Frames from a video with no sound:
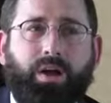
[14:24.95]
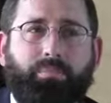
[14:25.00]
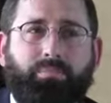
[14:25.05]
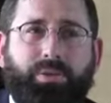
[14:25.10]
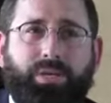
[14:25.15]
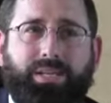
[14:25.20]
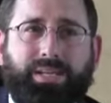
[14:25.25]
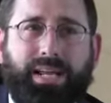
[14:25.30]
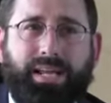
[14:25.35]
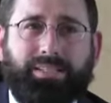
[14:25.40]

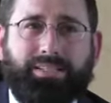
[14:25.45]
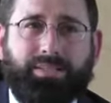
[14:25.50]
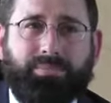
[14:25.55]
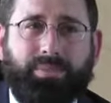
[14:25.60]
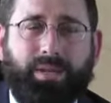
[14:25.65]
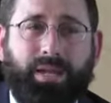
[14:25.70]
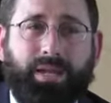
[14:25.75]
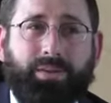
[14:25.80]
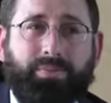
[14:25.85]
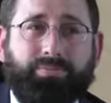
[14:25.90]
Be it as it
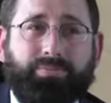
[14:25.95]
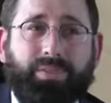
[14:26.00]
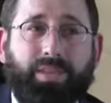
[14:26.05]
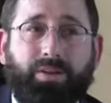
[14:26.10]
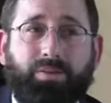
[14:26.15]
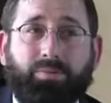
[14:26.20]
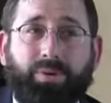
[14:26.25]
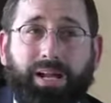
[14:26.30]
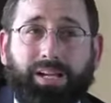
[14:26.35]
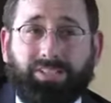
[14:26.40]
may,
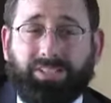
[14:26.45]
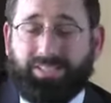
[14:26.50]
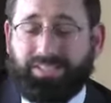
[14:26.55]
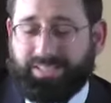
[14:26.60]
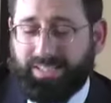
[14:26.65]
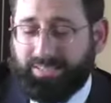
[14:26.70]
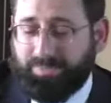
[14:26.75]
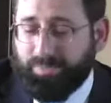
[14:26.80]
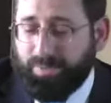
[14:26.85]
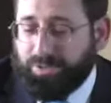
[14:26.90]
Rashi
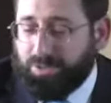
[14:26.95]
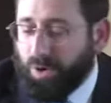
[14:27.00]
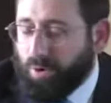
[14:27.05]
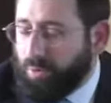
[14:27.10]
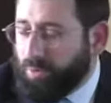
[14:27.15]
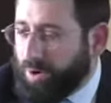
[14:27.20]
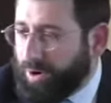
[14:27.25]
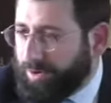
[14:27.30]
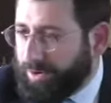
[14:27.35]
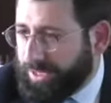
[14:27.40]
says, but
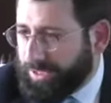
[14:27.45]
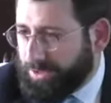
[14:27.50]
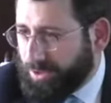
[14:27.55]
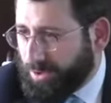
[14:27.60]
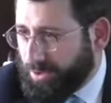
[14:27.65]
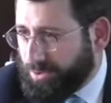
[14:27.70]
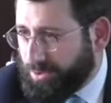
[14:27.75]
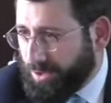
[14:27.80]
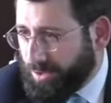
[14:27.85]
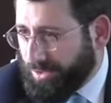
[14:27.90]
don't worry,
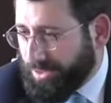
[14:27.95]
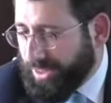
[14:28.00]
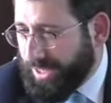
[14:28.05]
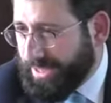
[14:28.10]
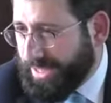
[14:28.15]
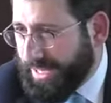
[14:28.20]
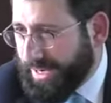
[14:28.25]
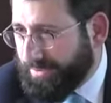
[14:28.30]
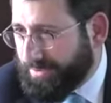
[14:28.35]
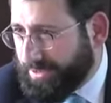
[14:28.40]
don't don't
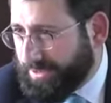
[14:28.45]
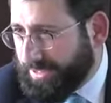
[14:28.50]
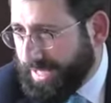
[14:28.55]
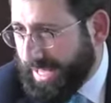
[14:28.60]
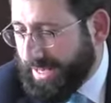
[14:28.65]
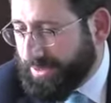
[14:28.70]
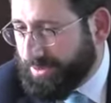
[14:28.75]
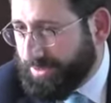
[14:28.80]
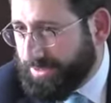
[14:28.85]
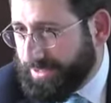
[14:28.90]
think that everyone
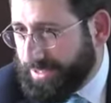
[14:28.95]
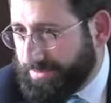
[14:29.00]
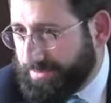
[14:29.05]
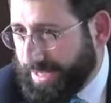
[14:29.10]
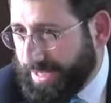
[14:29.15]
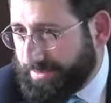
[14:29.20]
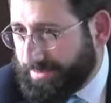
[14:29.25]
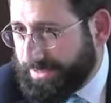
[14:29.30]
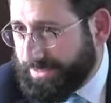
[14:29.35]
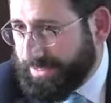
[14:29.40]
anyone's going to
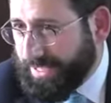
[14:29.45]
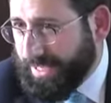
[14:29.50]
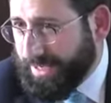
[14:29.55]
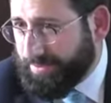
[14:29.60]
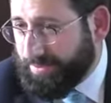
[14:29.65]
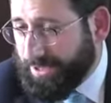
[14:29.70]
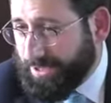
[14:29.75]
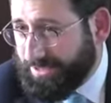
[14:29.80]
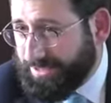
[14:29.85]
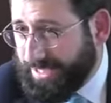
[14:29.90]
make a mistake,
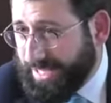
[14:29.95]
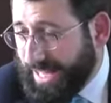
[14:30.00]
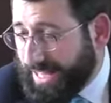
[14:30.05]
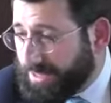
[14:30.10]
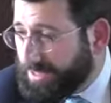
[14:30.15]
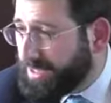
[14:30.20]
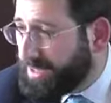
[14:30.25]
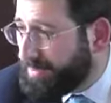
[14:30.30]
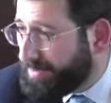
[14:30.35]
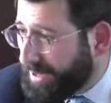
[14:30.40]
because the
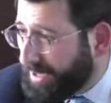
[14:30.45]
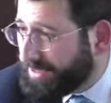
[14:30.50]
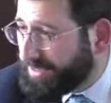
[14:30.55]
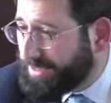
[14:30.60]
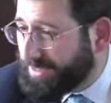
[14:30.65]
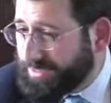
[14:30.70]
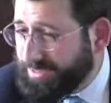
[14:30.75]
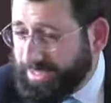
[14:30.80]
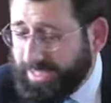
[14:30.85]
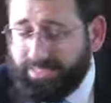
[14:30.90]
end of the
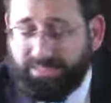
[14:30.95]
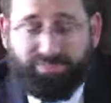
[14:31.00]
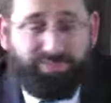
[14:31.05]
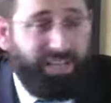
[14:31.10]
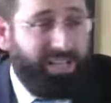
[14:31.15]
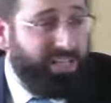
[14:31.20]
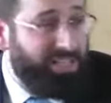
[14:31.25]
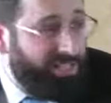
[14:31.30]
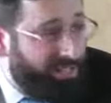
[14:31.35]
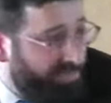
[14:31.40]
pasuk says,
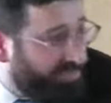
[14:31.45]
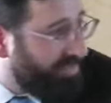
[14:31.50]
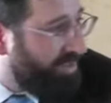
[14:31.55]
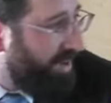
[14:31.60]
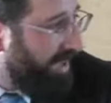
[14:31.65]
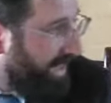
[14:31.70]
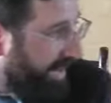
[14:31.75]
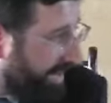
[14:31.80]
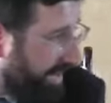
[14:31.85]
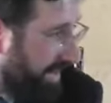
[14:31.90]

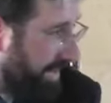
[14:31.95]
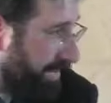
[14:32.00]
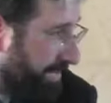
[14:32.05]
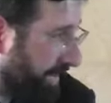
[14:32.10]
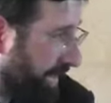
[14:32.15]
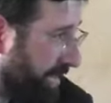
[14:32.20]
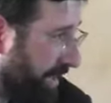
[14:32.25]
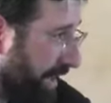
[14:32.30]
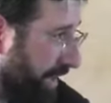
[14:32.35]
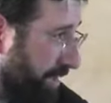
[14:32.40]
Vayivra Elikim,
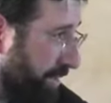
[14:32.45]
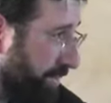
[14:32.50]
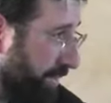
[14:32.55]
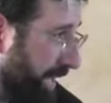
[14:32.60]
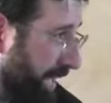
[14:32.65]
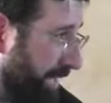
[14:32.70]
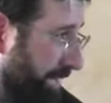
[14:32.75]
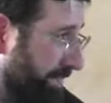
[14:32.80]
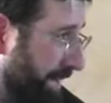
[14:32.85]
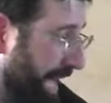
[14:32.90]
and God
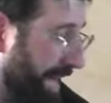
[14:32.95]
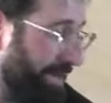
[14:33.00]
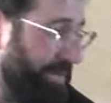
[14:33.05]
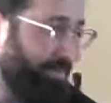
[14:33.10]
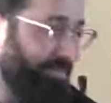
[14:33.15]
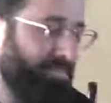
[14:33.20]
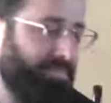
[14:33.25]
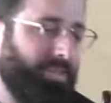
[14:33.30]
created man.